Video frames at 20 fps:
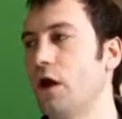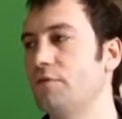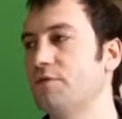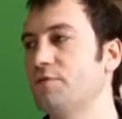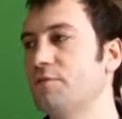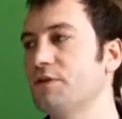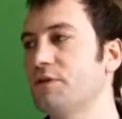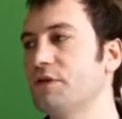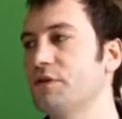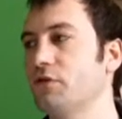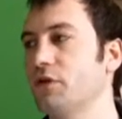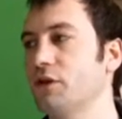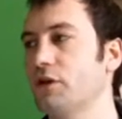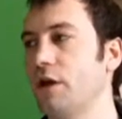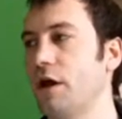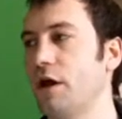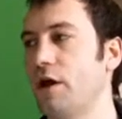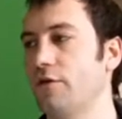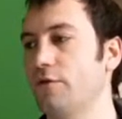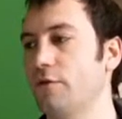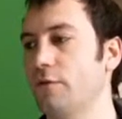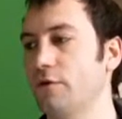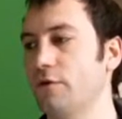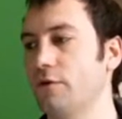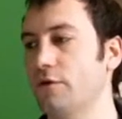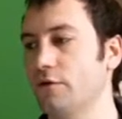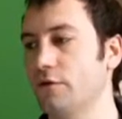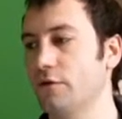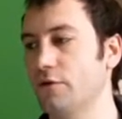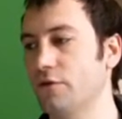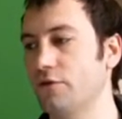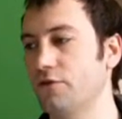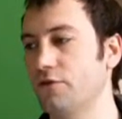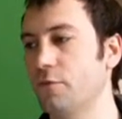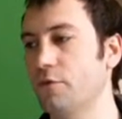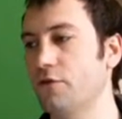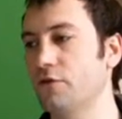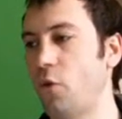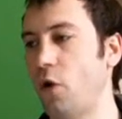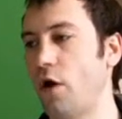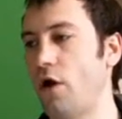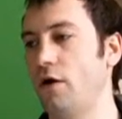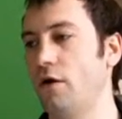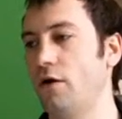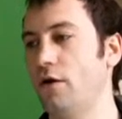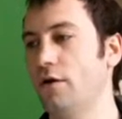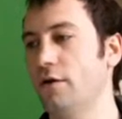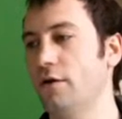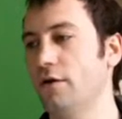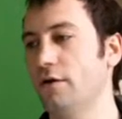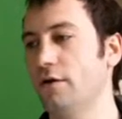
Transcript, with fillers: I mean, specifically there, I think, I mean, the, the simplest way I,